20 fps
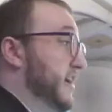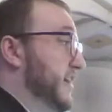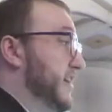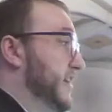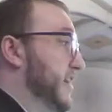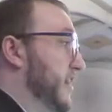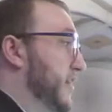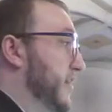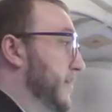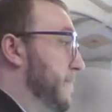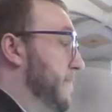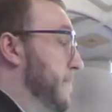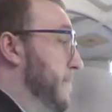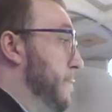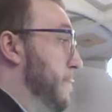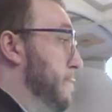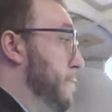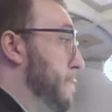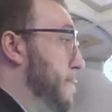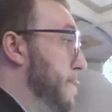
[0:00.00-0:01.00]
Um,
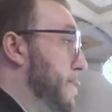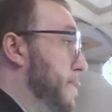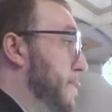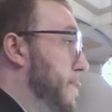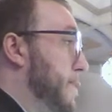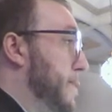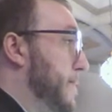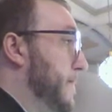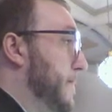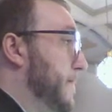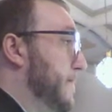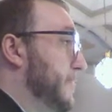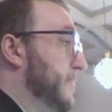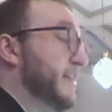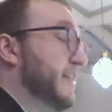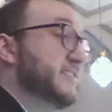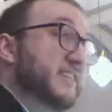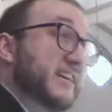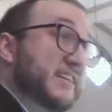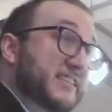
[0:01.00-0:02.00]

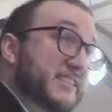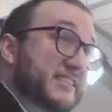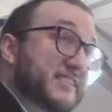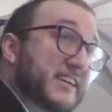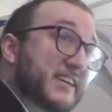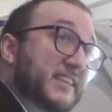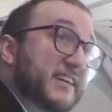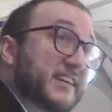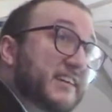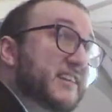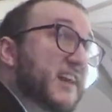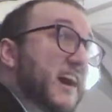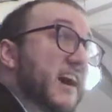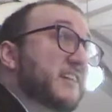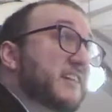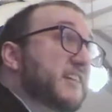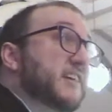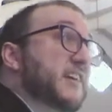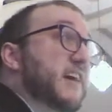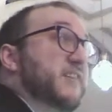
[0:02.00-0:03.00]
that's not to say that non
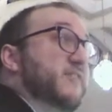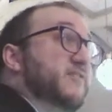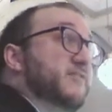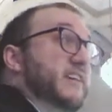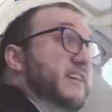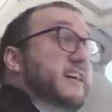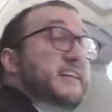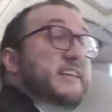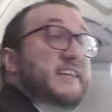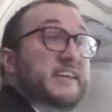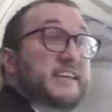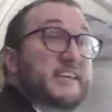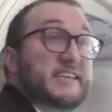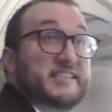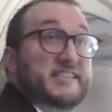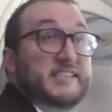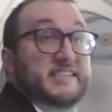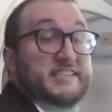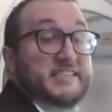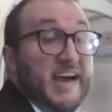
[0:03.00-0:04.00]
legato technique is
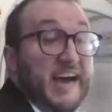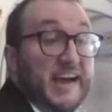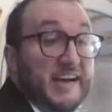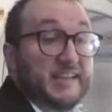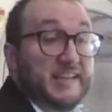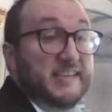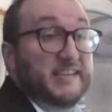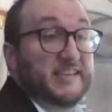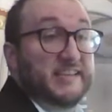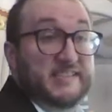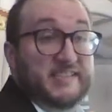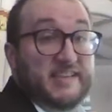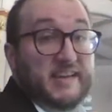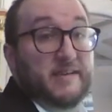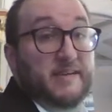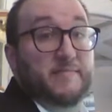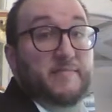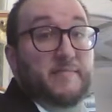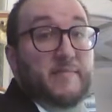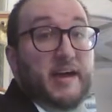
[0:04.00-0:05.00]
exactly the
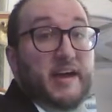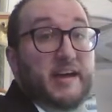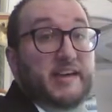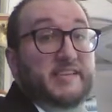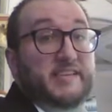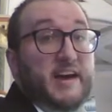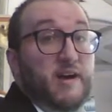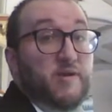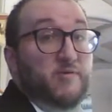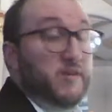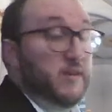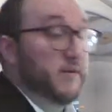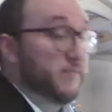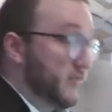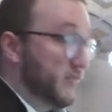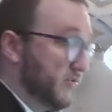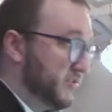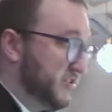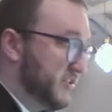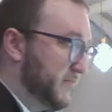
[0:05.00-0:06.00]
same as how we
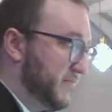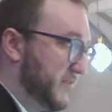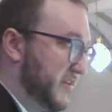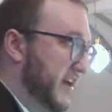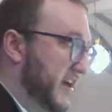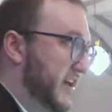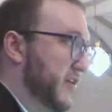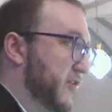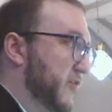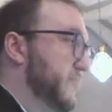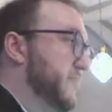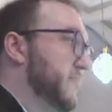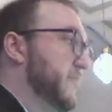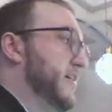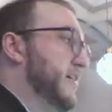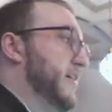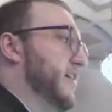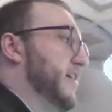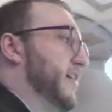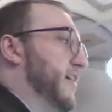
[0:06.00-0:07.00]
approach the piano.
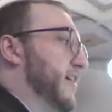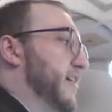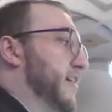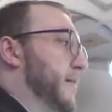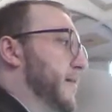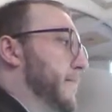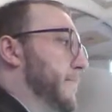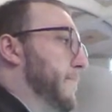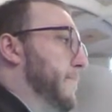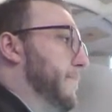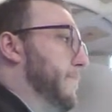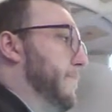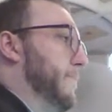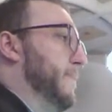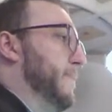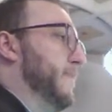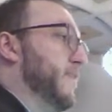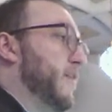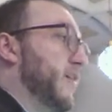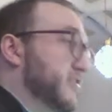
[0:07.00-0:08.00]
Um,
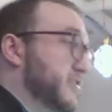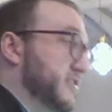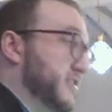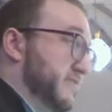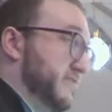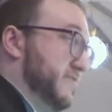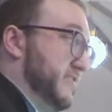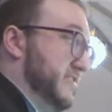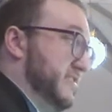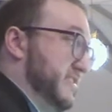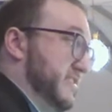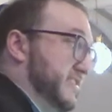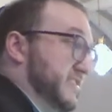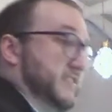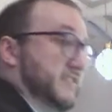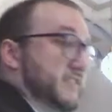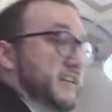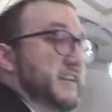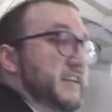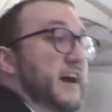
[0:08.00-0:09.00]
there are
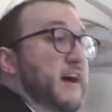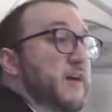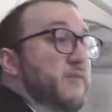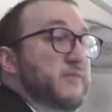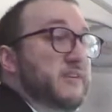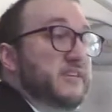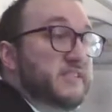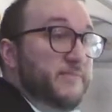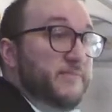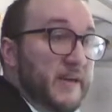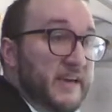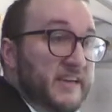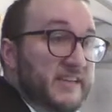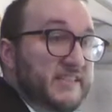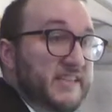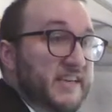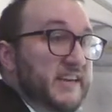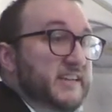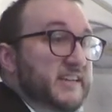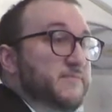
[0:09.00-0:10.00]
differences in how we space
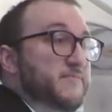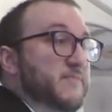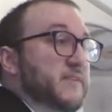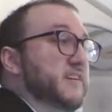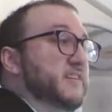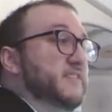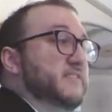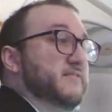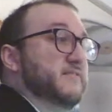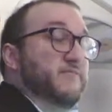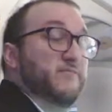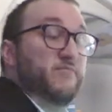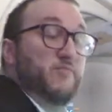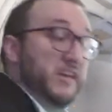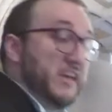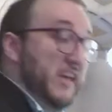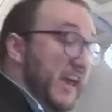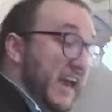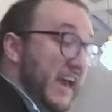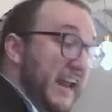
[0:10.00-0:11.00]
things because if we
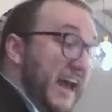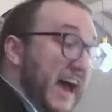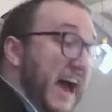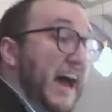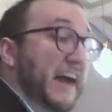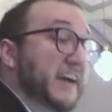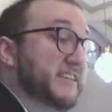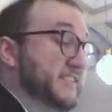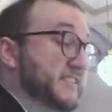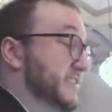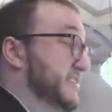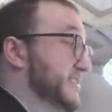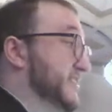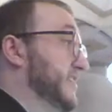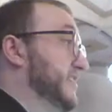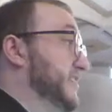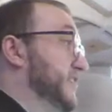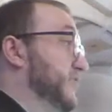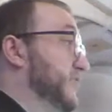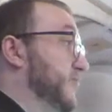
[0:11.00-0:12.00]
can't accent on
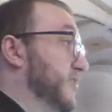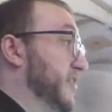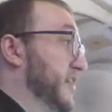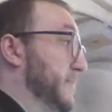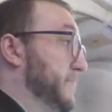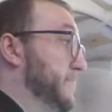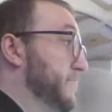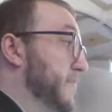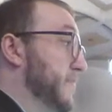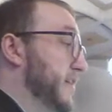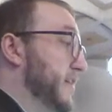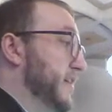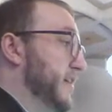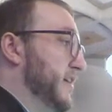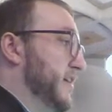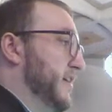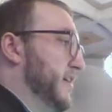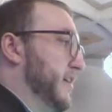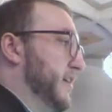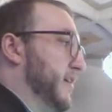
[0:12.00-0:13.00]
the organ.
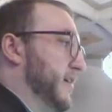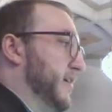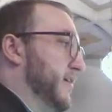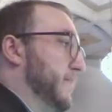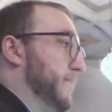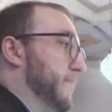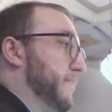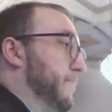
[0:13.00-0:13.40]
Um,